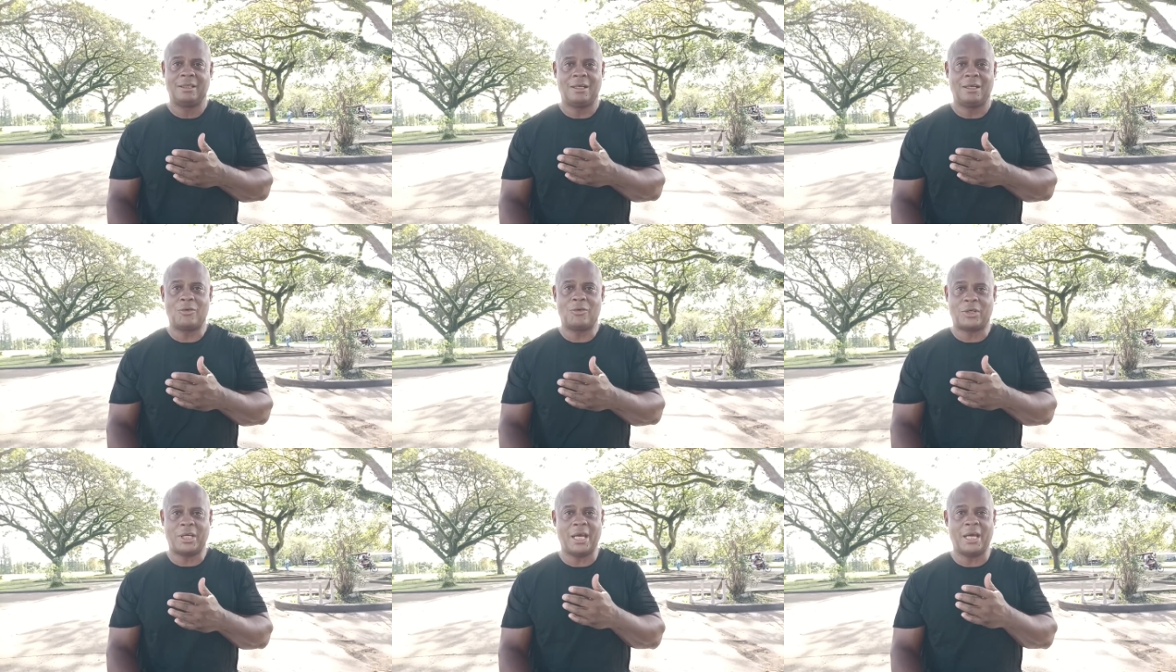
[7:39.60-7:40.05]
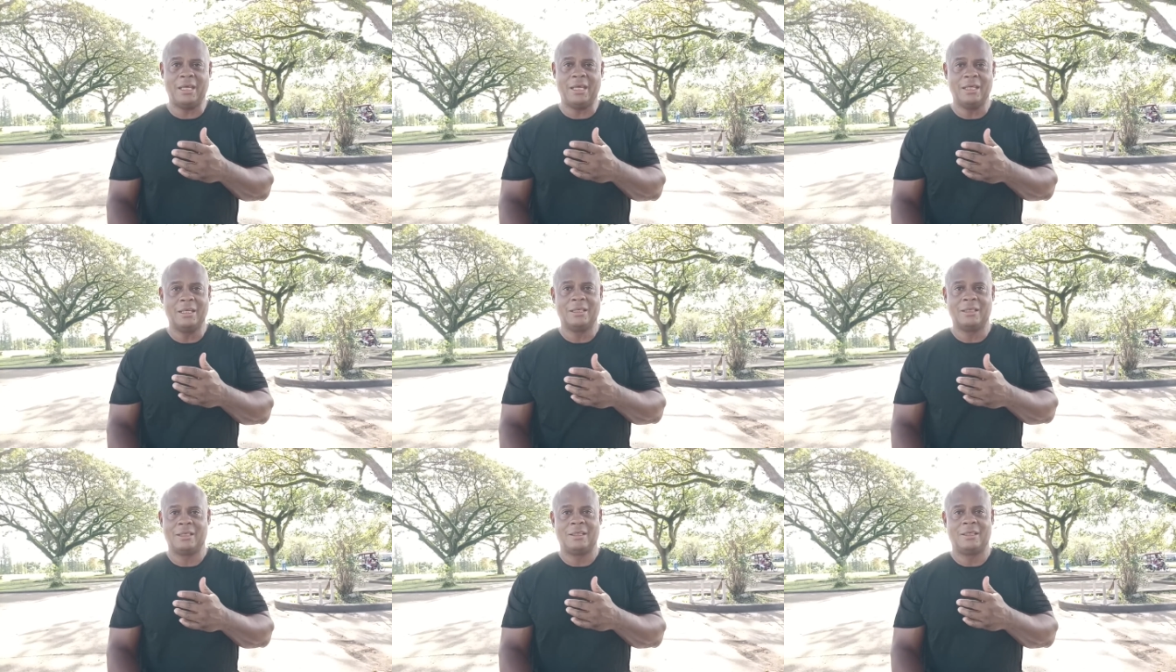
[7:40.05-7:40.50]

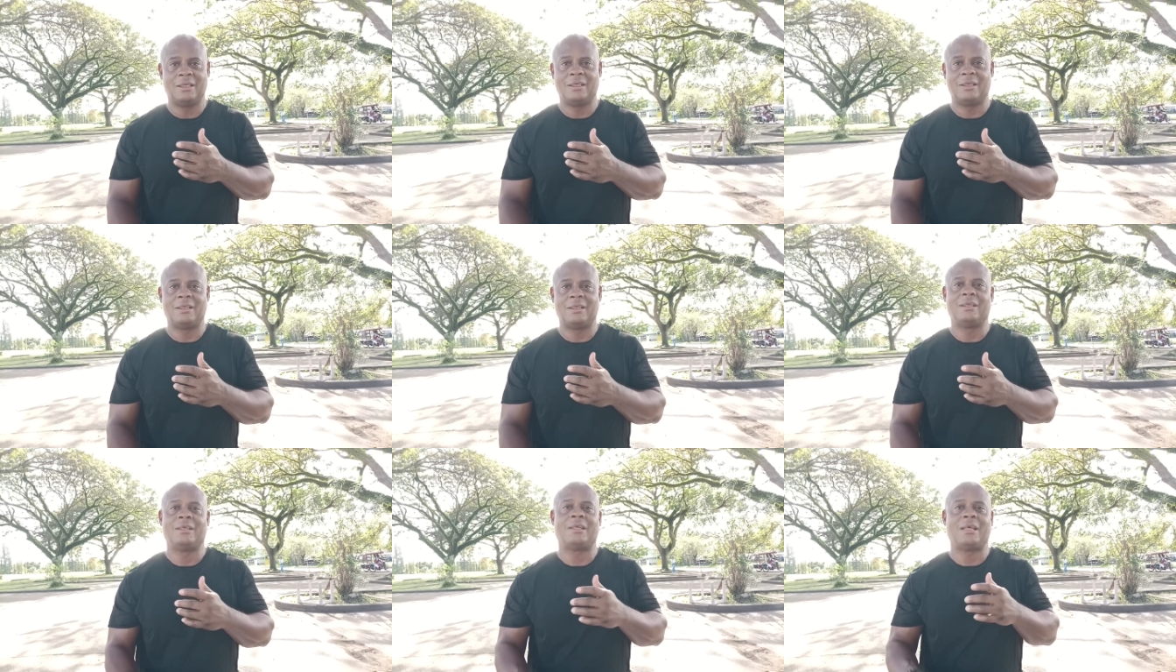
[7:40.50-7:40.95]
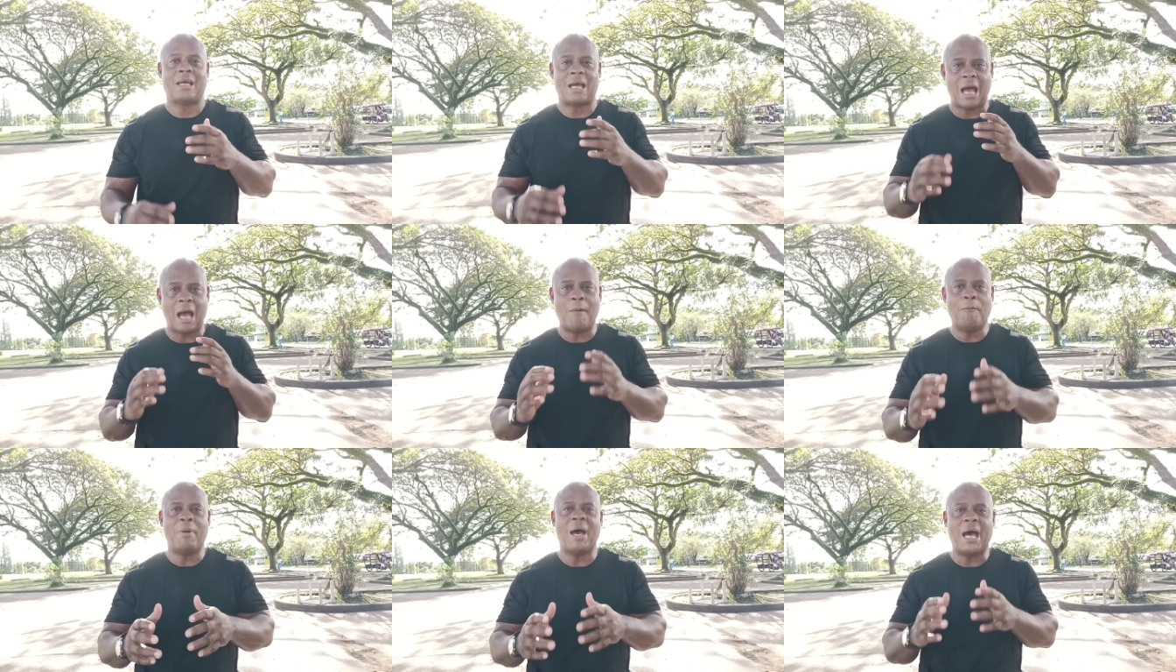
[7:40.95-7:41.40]
Okay.
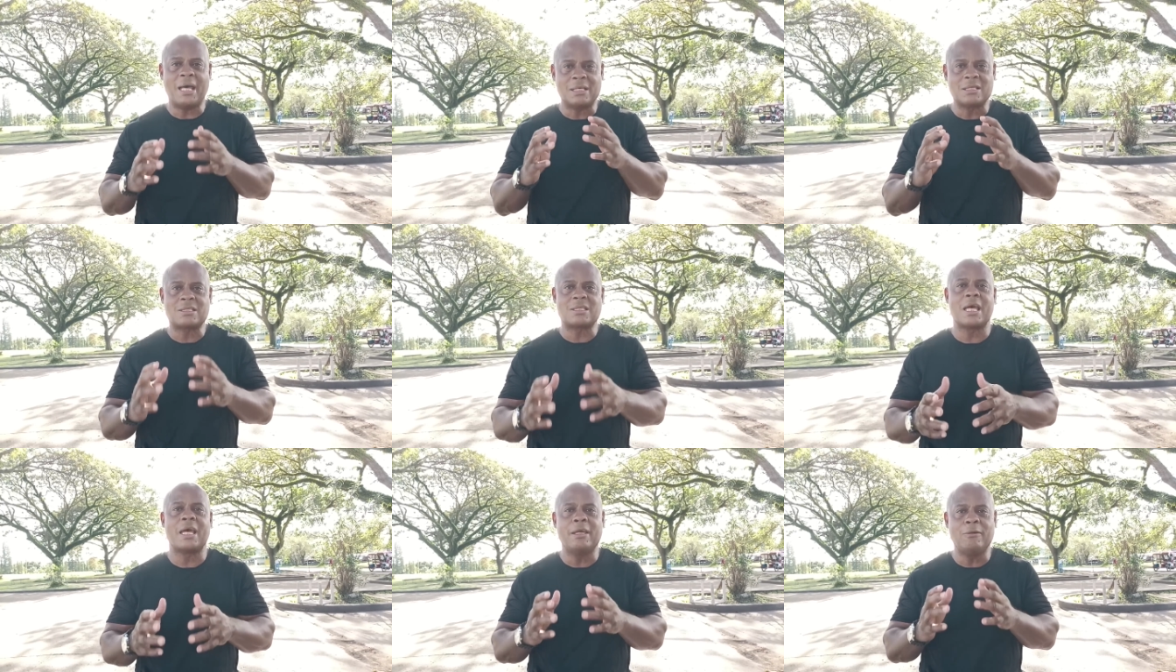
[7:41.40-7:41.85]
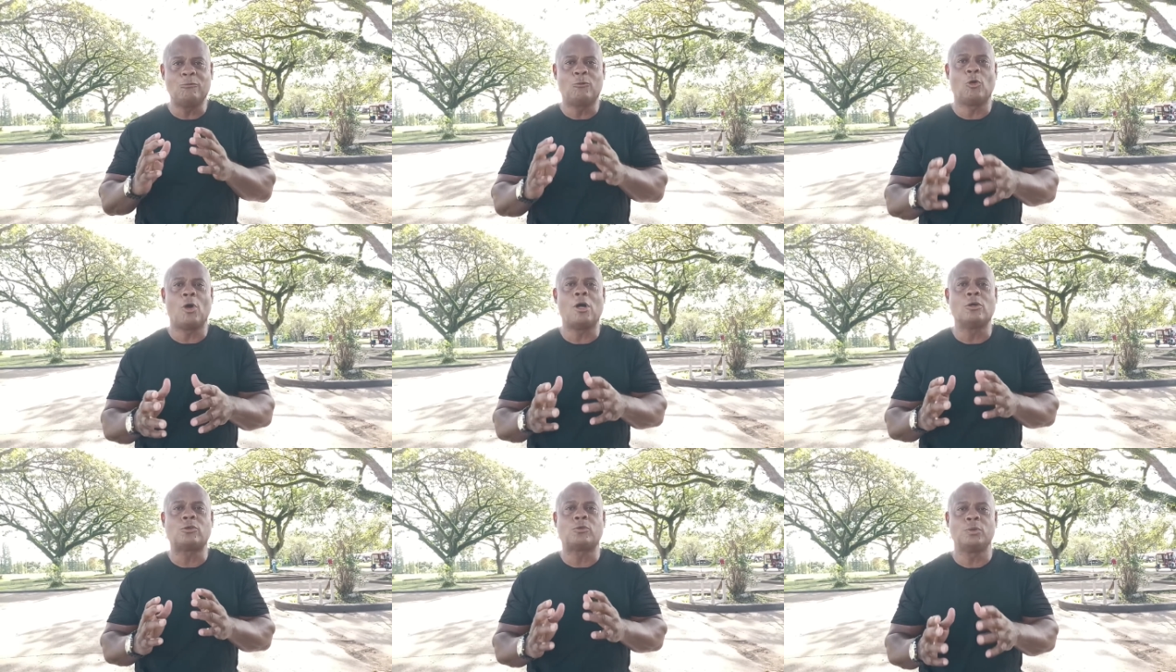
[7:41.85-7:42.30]
I buy the same
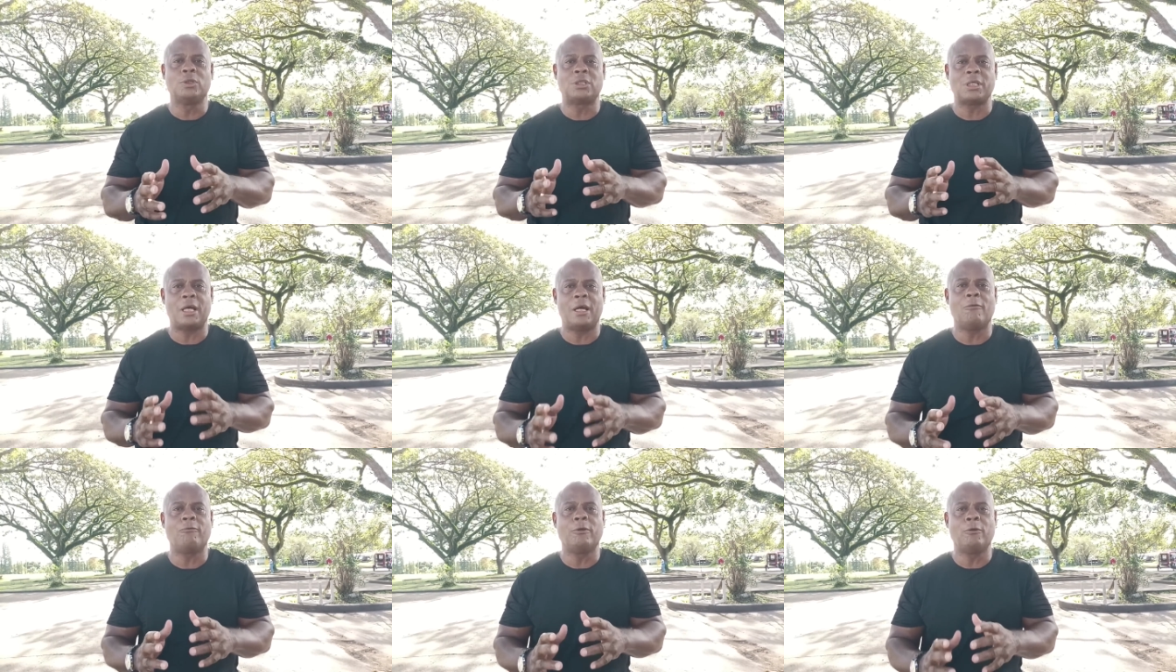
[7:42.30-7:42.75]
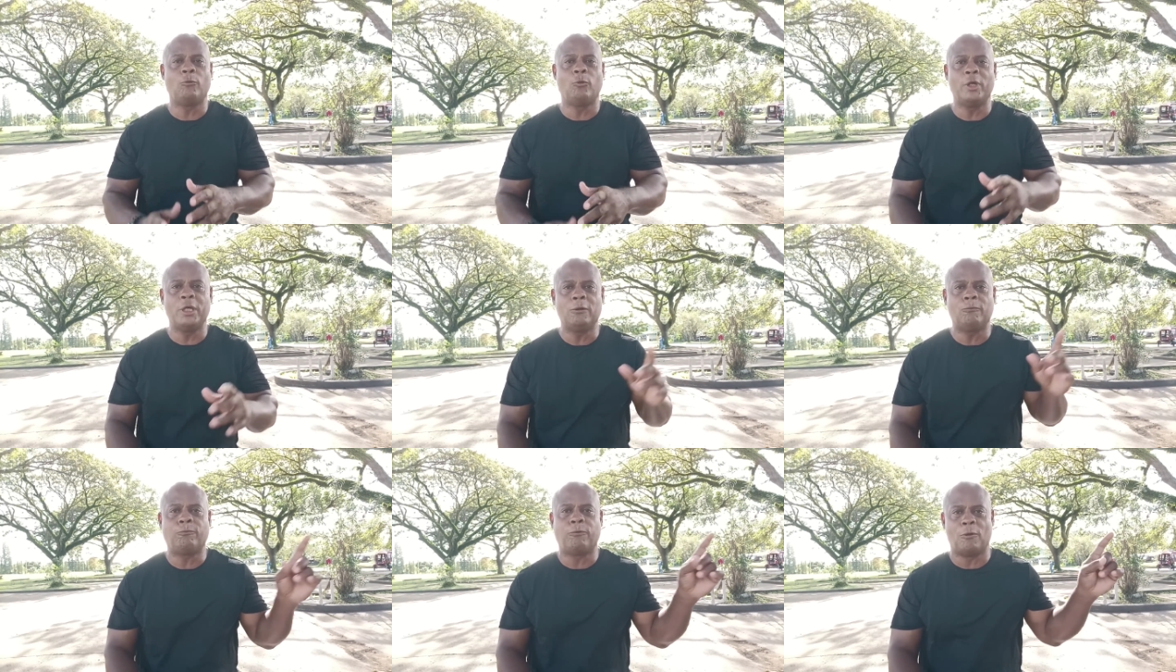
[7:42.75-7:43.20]
groceries every
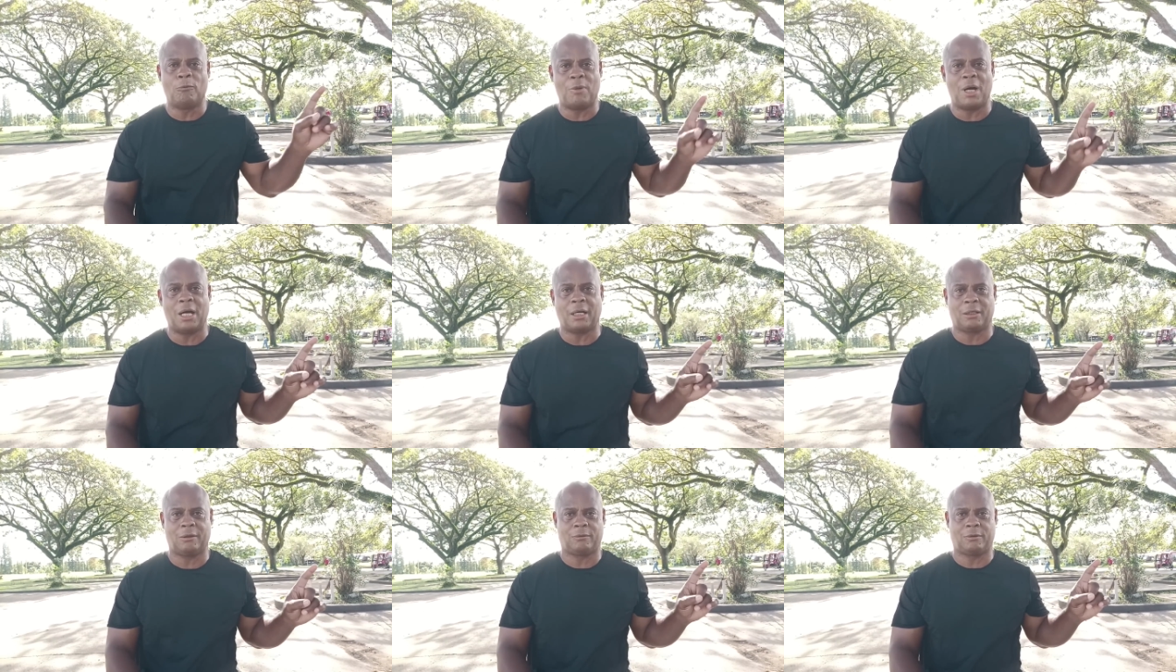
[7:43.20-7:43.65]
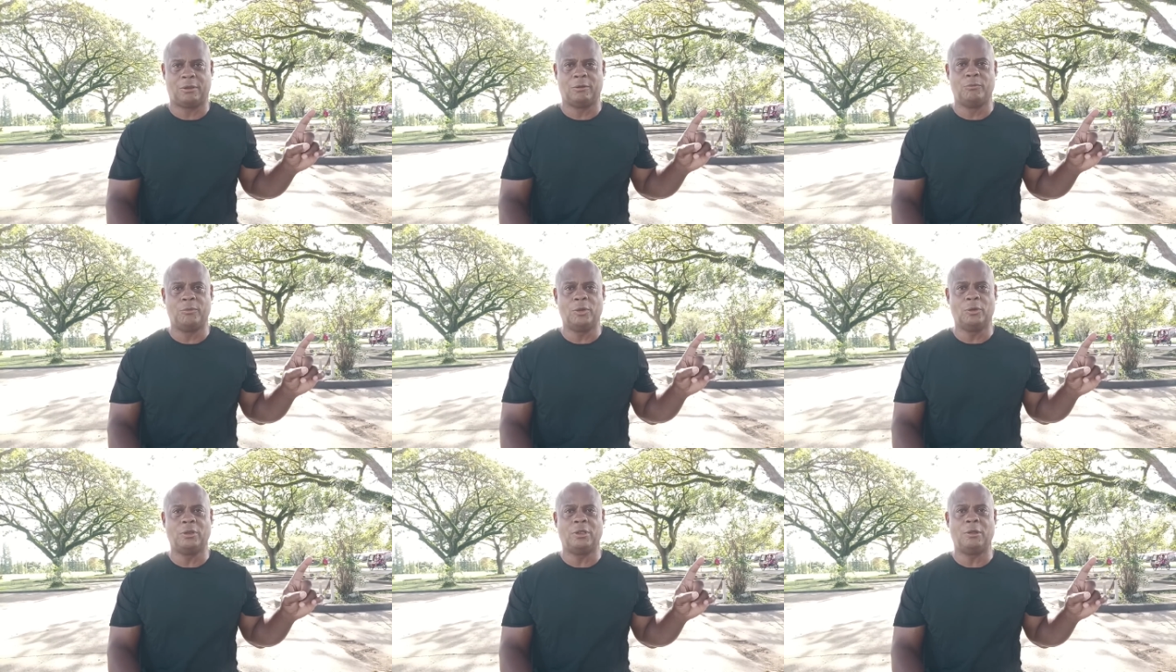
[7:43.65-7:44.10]
week for my
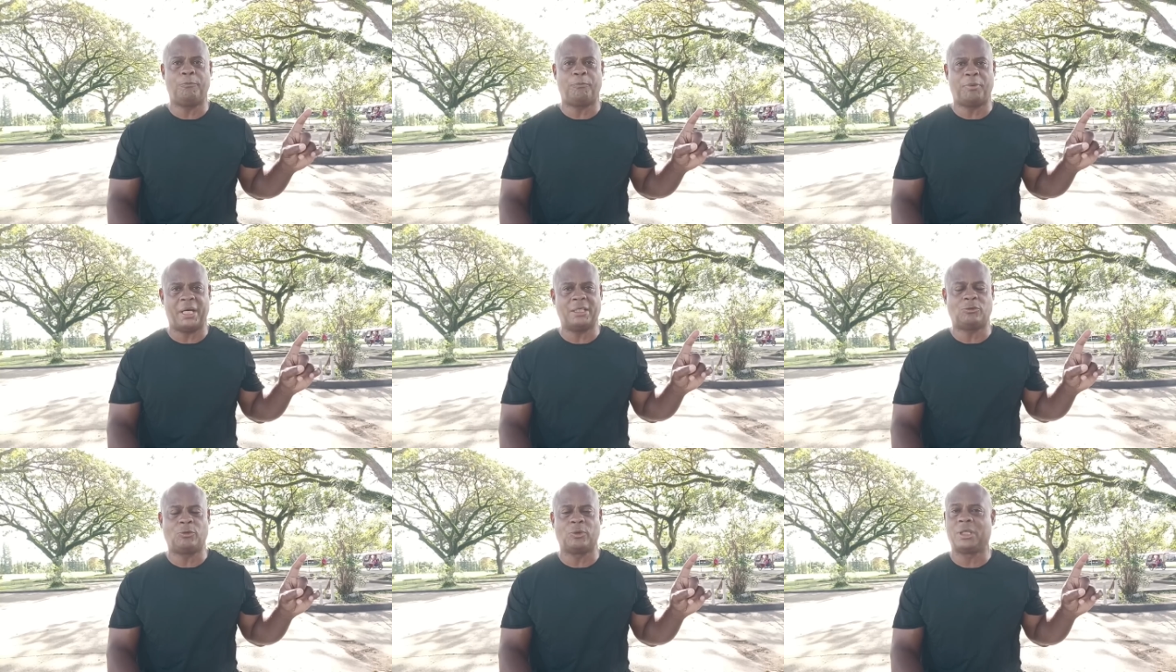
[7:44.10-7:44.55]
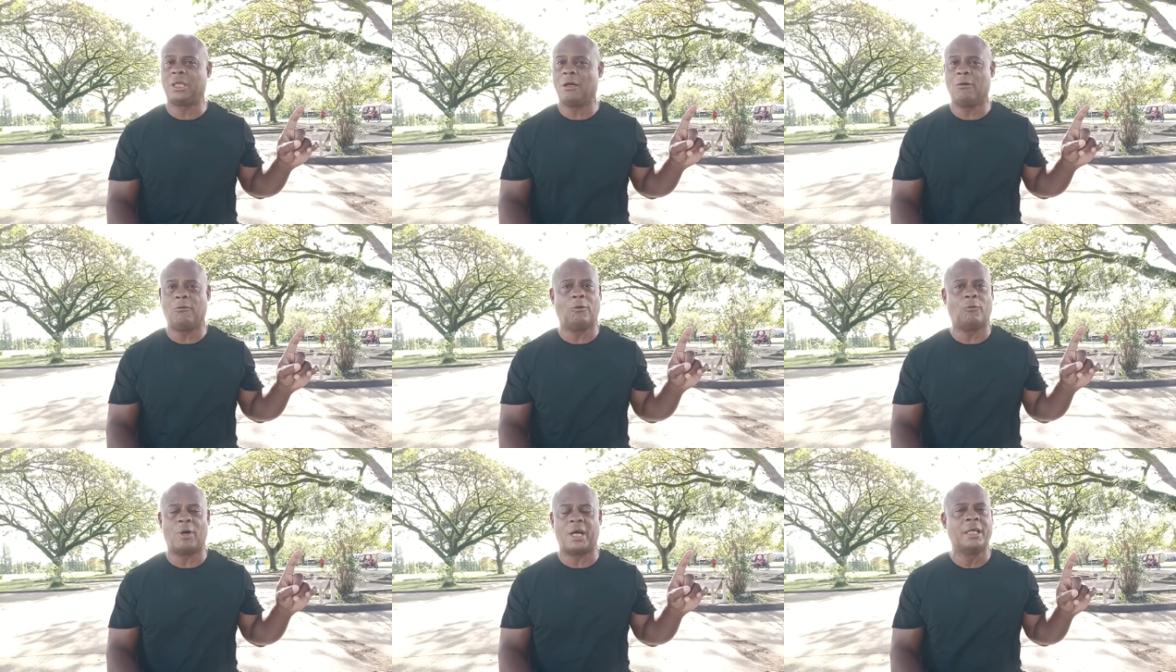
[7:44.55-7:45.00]
community pantry
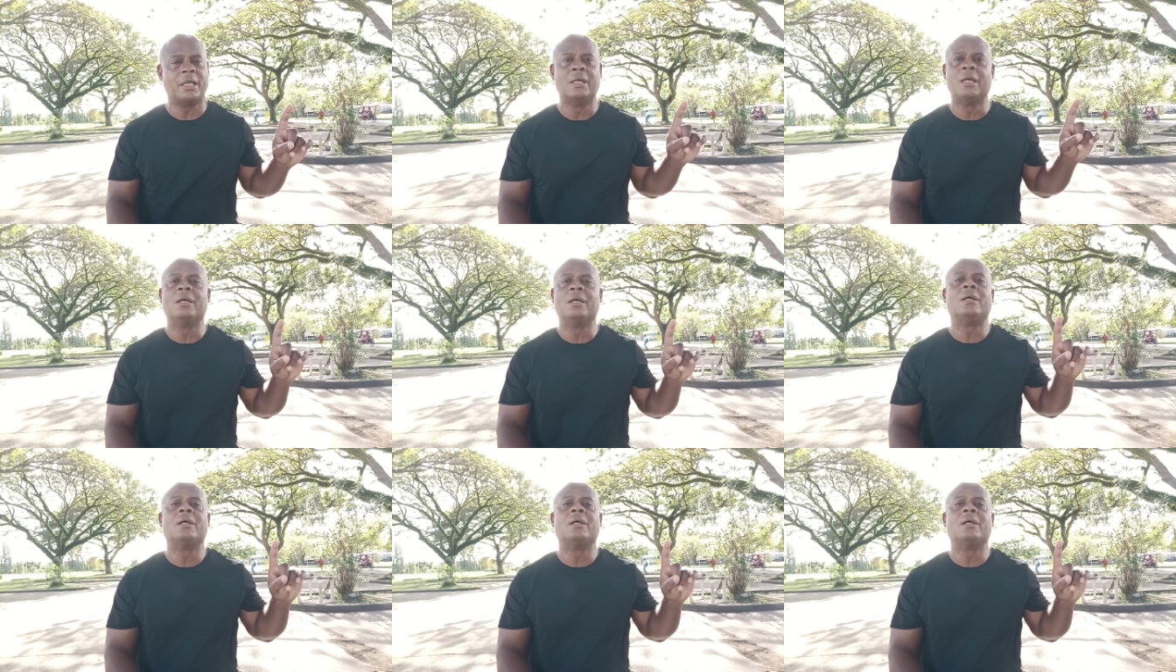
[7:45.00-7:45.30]
giveaway.